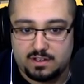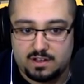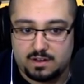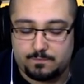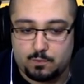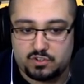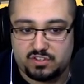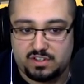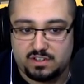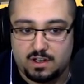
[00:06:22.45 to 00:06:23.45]
Uh,
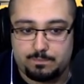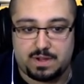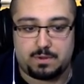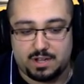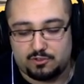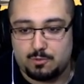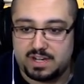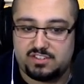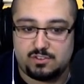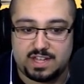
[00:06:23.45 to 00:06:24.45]
unfortunately, up oh, there we go,
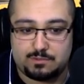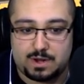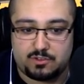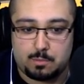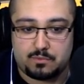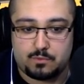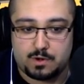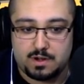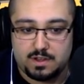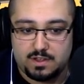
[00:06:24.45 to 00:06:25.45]
22. That's what I was hoping for.